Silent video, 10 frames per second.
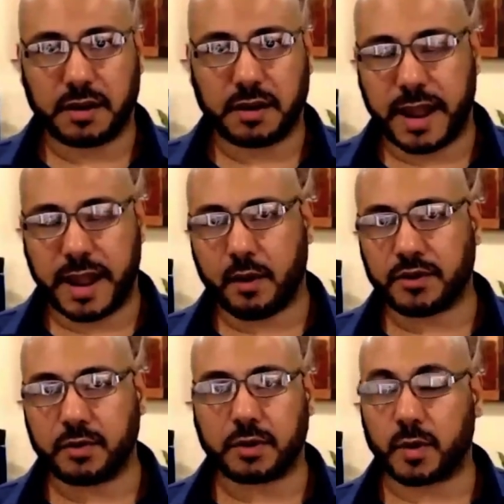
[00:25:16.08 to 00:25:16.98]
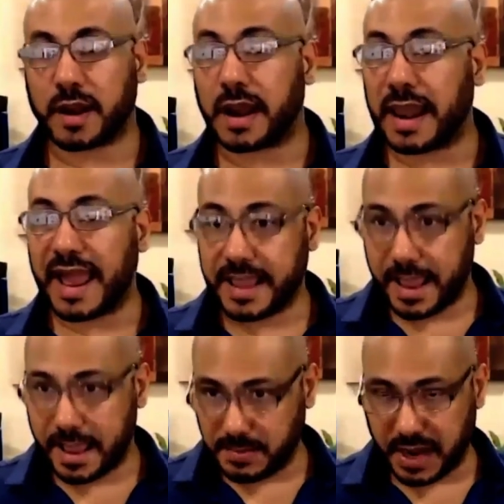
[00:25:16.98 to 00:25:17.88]
Now you can run a like
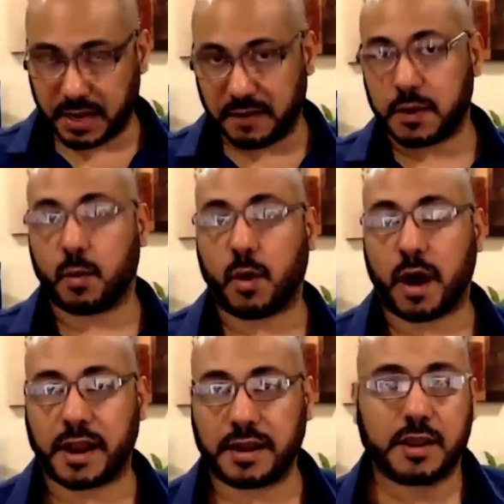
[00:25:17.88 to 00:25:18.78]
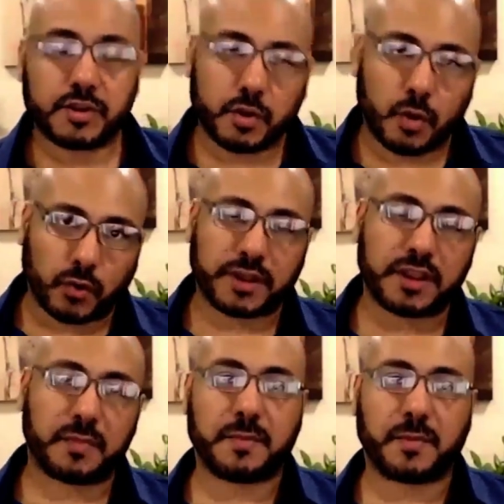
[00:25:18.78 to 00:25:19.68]
campaign if you wanted only
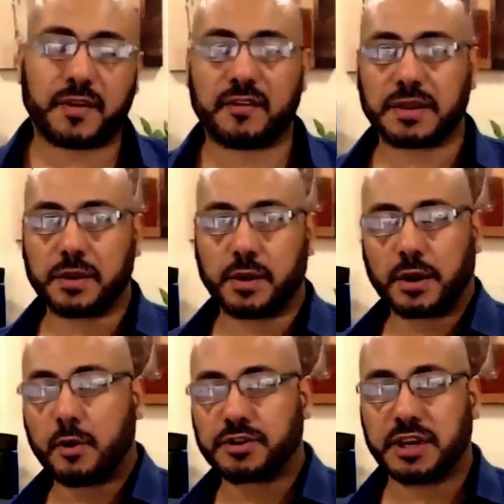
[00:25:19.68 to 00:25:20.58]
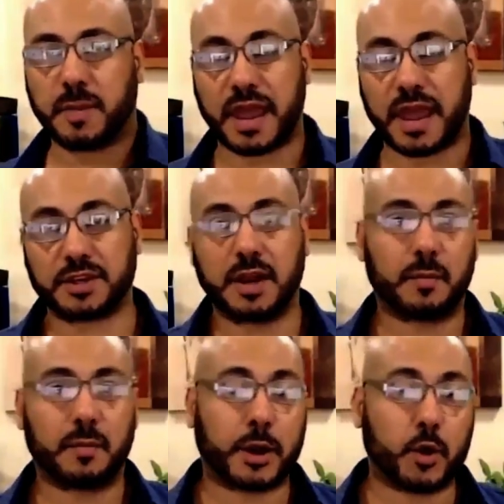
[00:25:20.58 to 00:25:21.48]
the people that have been to your coaching page,
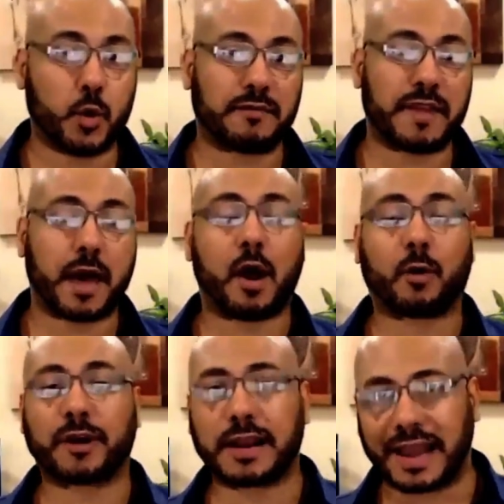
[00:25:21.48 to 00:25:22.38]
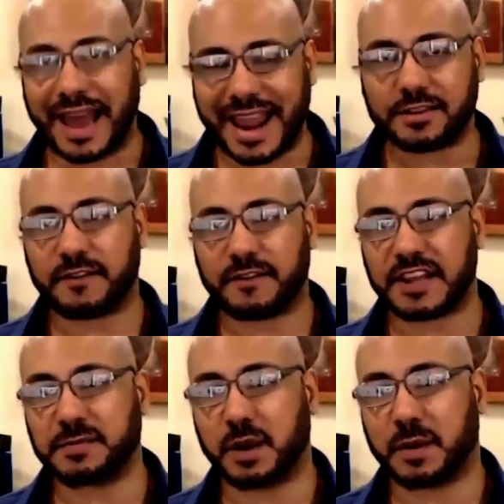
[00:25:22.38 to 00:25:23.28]
but who have not already liked your
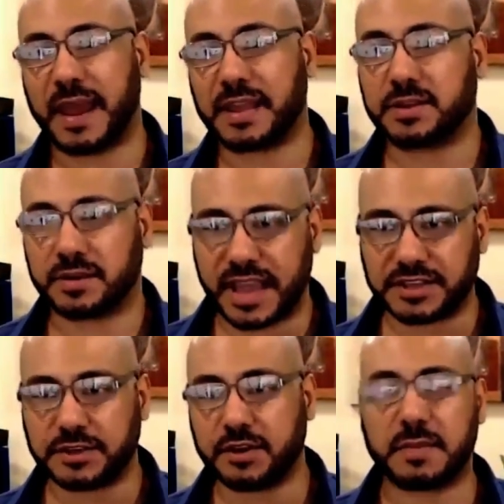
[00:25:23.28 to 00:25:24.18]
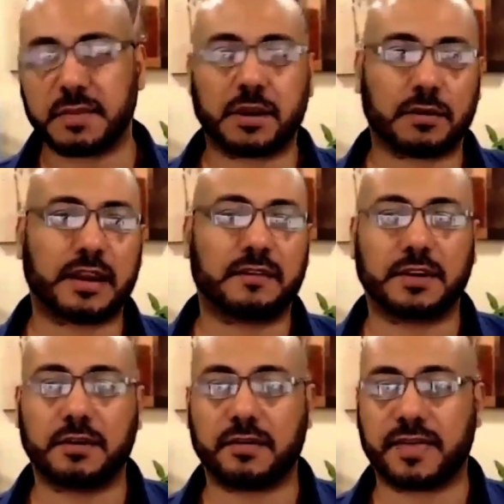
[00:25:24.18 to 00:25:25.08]
Facebook page. So yes, you can be creative and
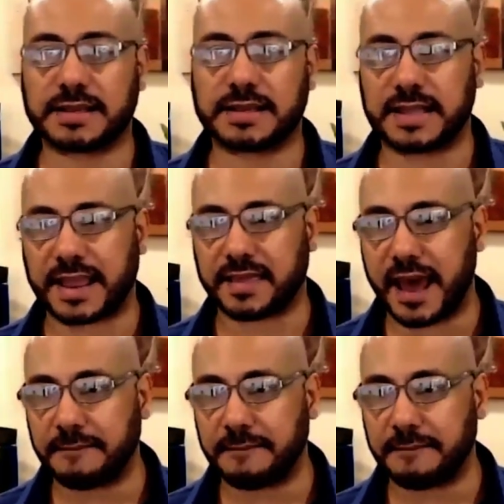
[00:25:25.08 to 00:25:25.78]
do things like that.